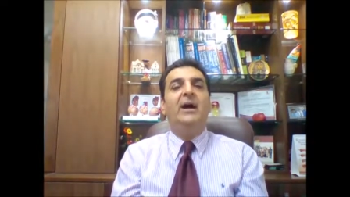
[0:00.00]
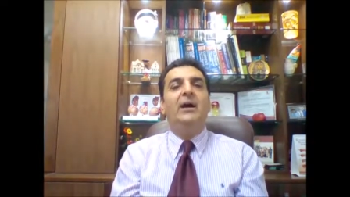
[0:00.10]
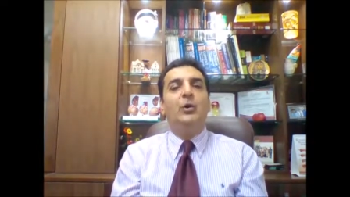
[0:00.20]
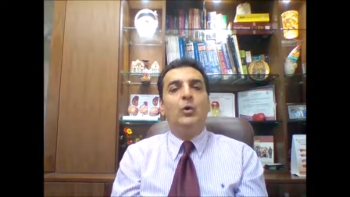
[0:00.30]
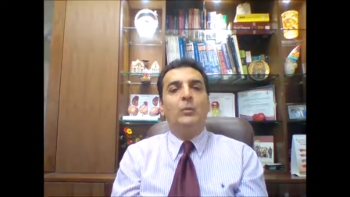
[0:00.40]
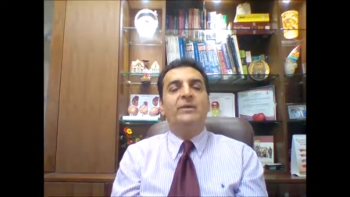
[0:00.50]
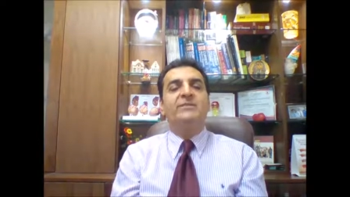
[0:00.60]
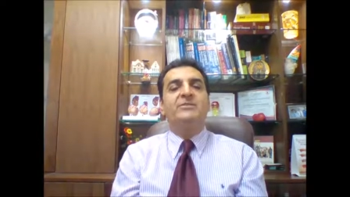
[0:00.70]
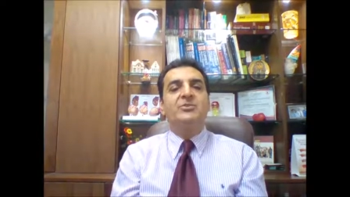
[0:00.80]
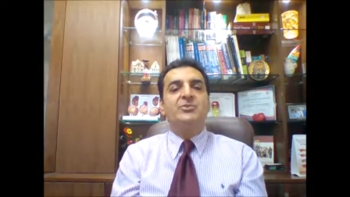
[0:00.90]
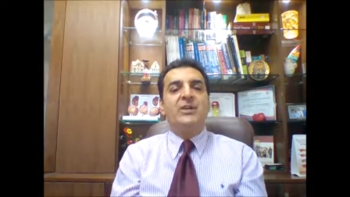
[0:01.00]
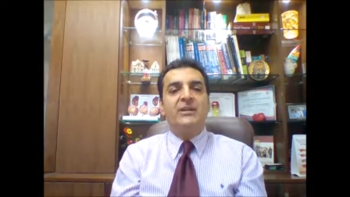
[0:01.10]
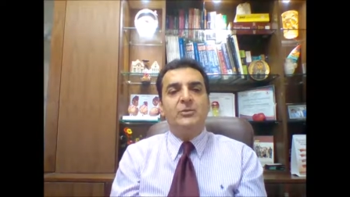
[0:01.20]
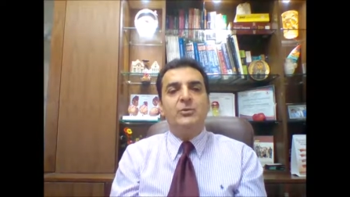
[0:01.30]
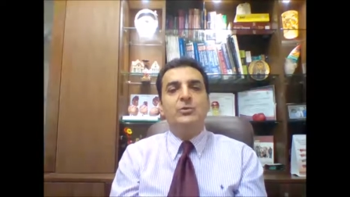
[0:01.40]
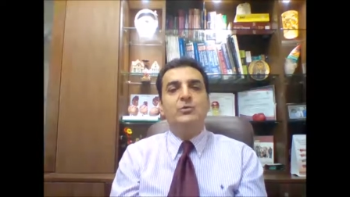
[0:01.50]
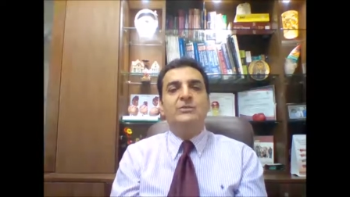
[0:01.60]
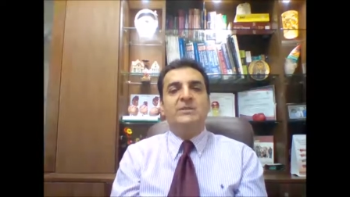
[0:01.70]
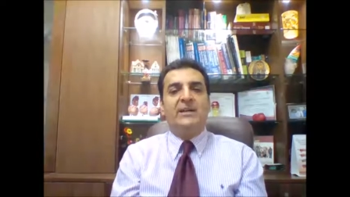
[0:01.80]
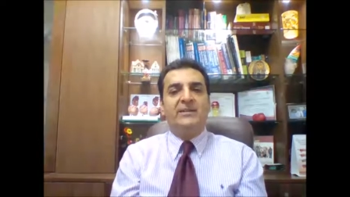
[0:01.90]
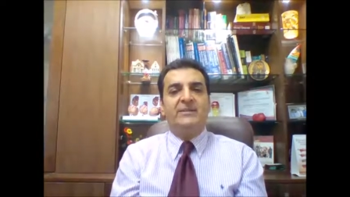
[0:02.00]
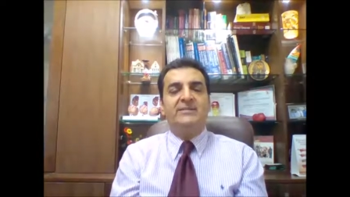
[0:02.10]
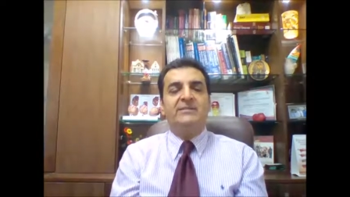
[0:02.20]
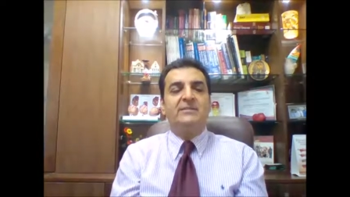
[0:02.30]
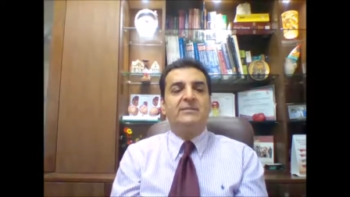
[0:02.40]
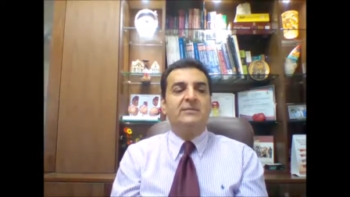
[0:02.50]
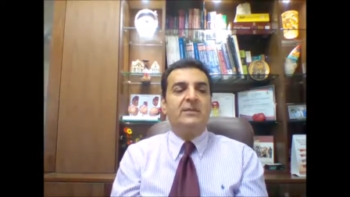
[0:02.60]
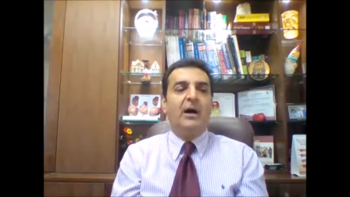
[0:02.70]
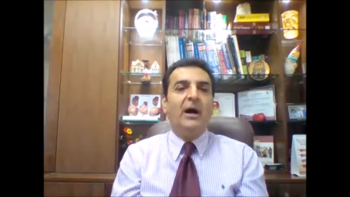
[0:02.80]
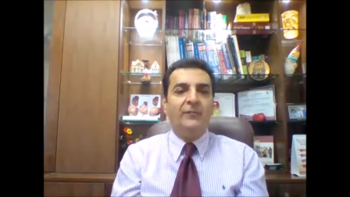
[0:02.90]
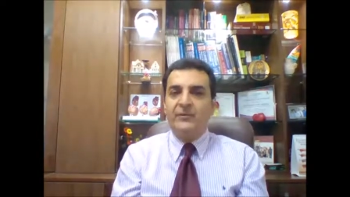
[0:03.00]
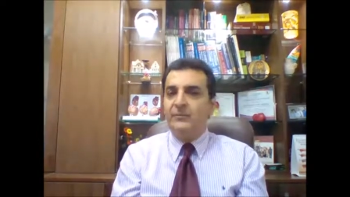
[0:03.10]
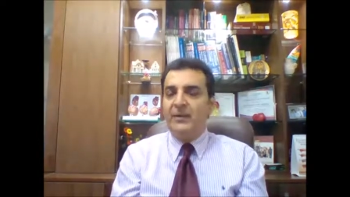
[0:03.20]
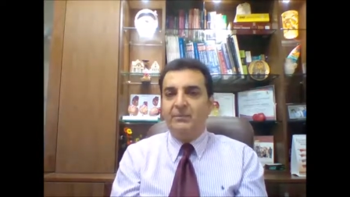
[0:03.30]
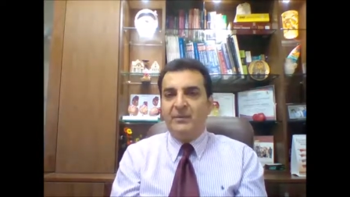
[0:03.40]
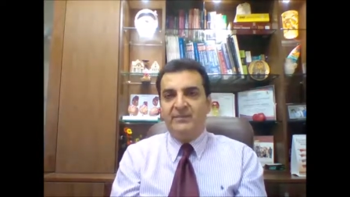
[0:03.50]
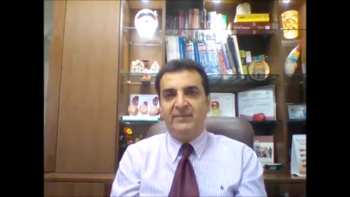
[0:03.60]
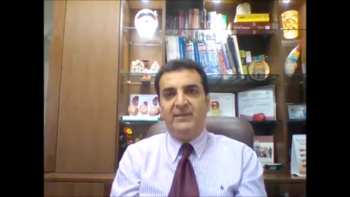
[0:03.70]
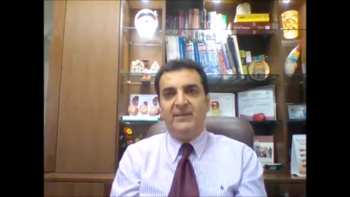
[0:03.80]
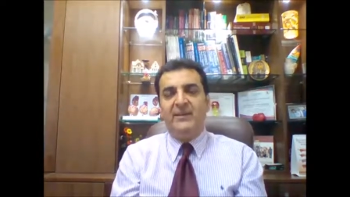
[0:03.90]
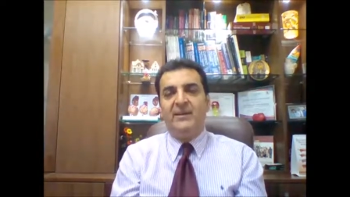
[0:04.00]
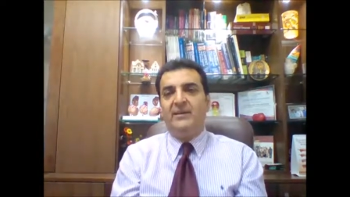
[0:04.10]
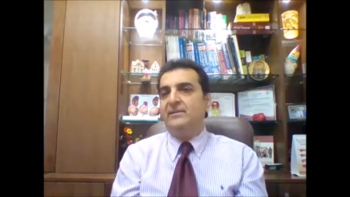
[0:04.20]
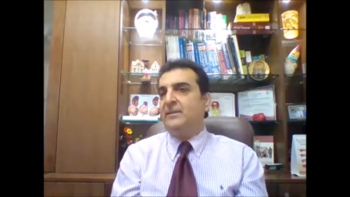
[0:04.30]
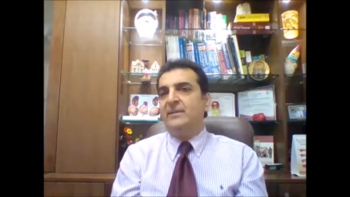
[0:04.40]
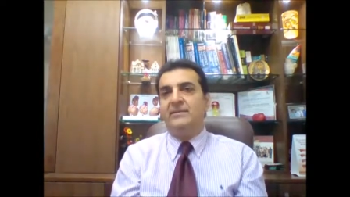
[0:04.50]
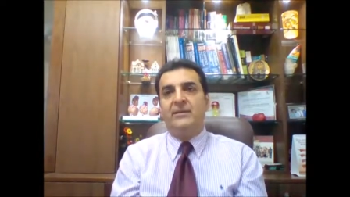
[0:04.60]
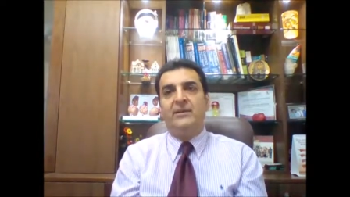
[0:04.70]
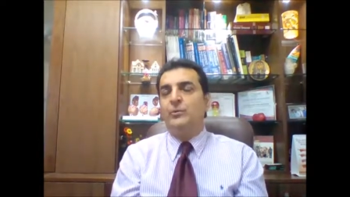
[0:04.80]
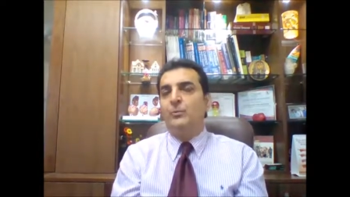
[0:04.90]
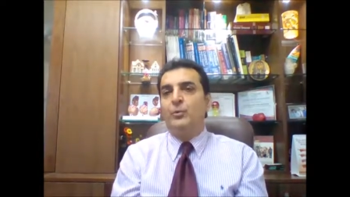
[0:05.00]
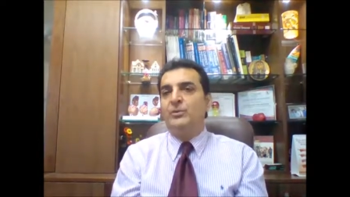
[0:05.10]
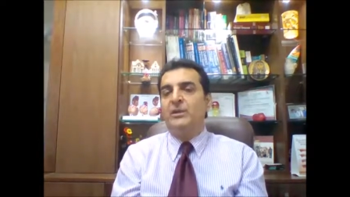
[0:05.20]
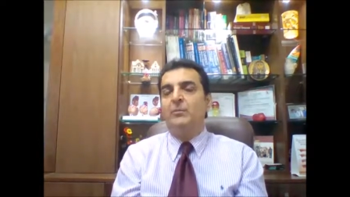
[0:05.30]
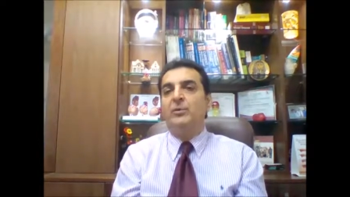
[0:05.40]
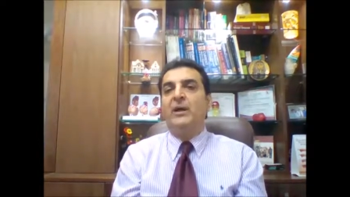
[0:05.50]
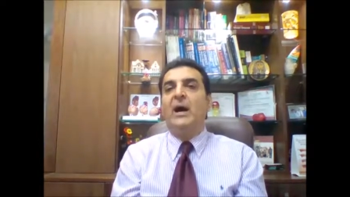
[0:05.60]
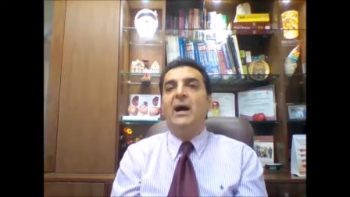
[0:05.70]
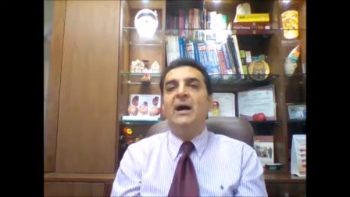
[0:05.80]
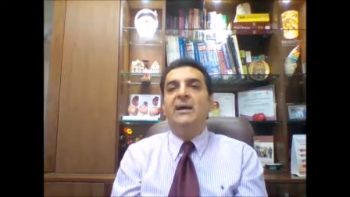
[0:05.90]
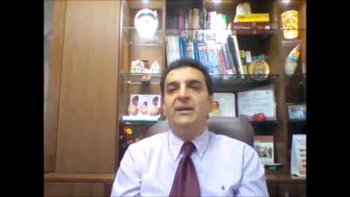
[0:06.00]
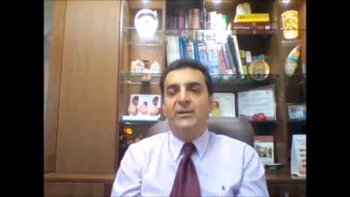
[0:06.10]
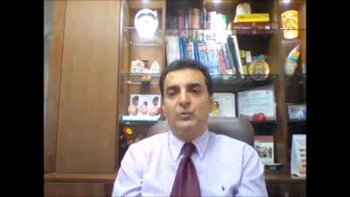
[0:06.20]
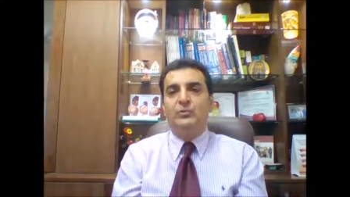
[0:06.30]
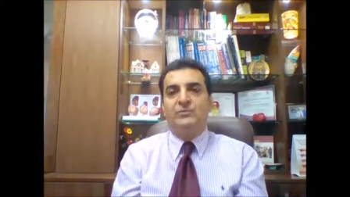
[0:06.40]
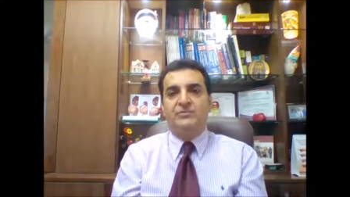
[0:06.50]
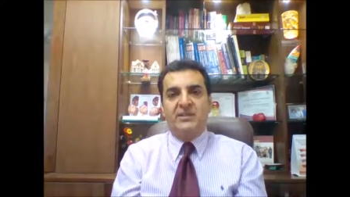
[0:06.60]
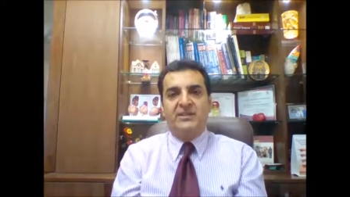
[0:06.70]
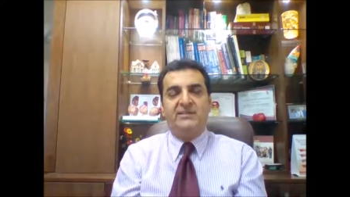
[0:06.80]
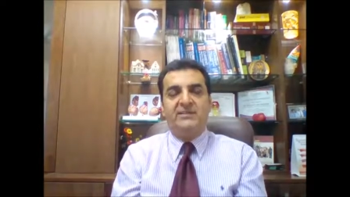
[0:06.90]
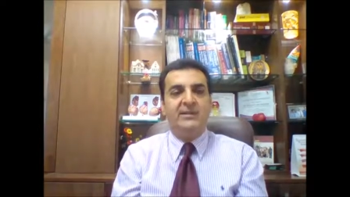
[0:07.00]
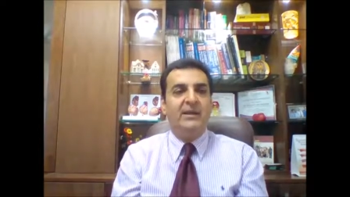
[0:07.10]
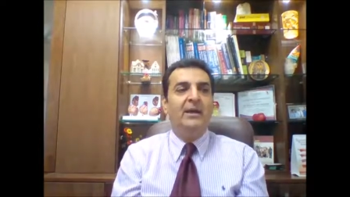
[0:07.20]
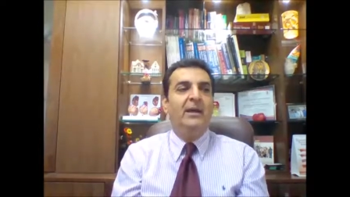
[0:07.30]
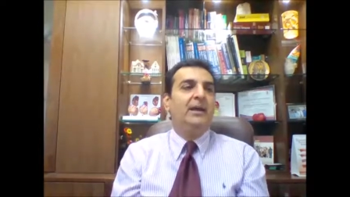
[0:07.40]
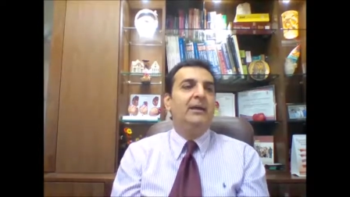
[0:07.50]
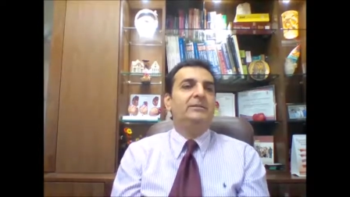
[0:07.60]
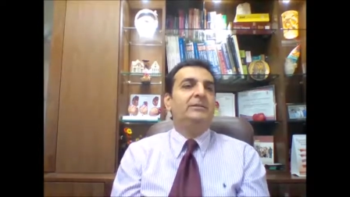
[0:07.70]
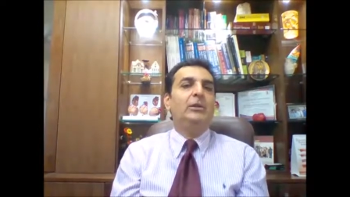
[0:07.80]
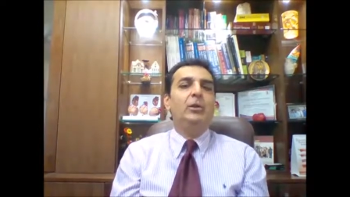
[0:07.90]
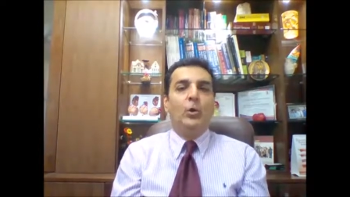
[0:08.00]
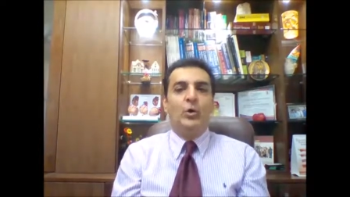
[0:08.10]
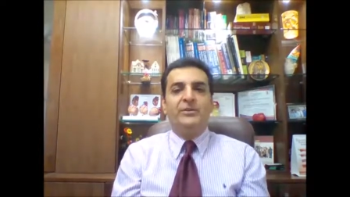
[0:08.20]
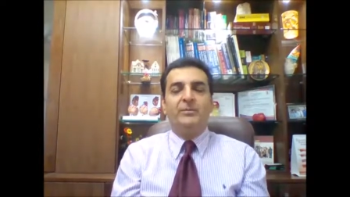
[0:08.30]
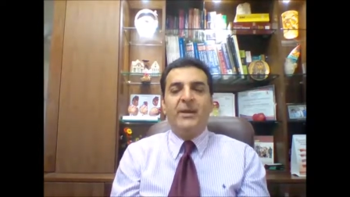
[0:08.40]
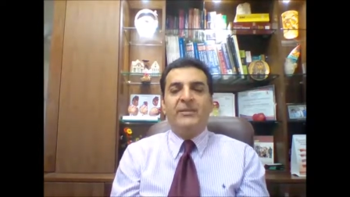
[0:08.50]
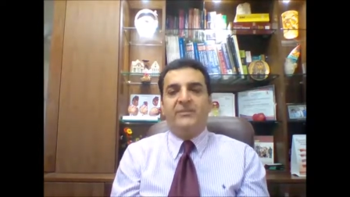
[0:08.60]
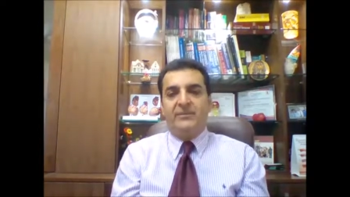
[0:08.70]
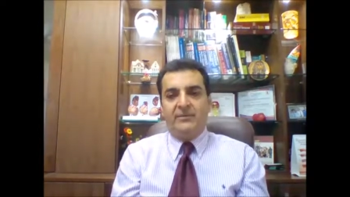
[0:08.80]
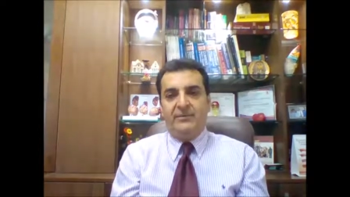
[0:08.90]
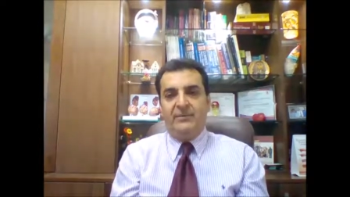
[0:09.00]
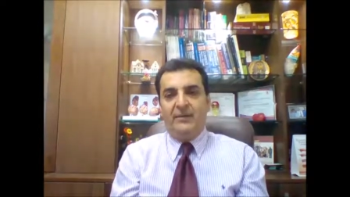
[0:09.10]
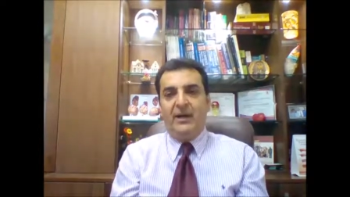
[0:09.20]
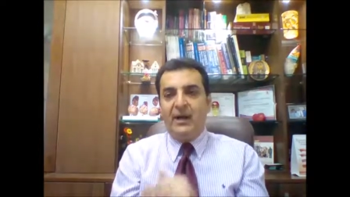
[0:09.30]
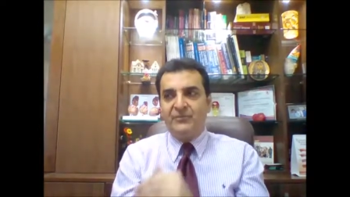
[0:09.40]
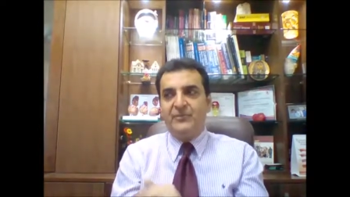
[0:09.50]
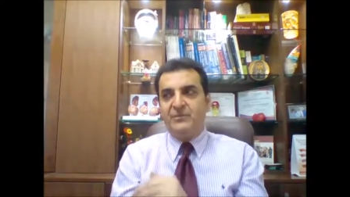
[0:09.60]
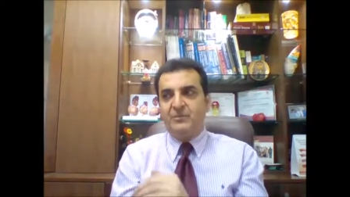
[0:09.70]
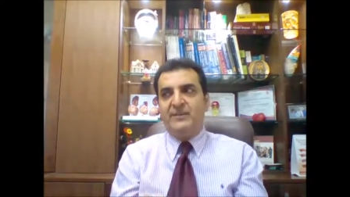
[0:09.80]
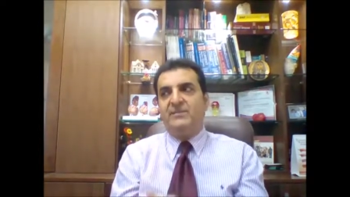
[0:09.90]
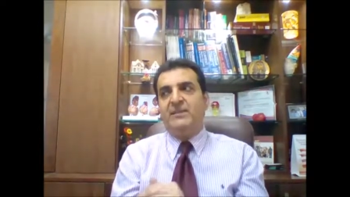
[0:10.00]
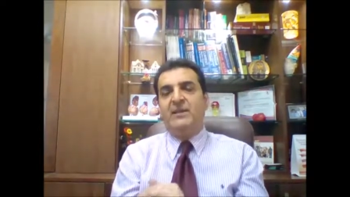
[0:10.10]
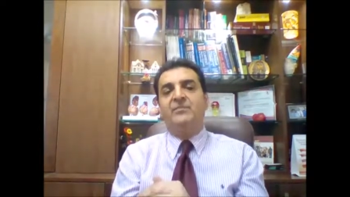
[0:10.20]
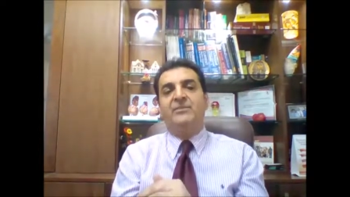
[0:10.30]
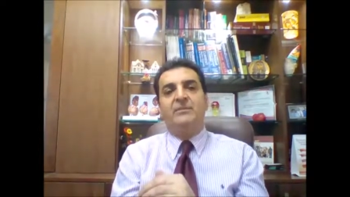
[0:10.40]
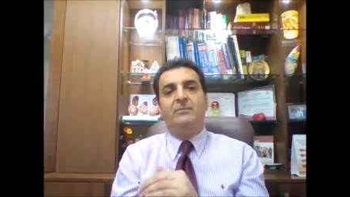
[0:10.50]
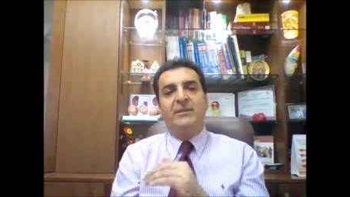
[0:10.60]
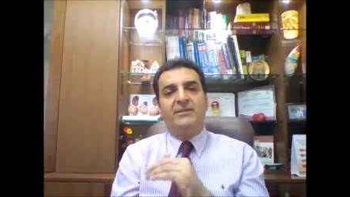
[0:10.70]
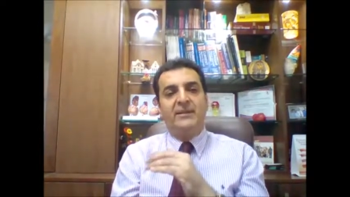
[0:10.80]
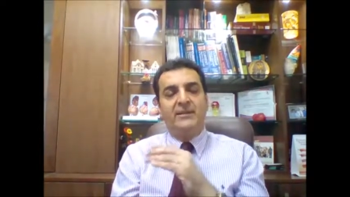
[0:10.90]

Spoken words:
I always tend to use statins after my PCI and tend to put them on a higher dose of statins. The lower, the better. Especially after somebody has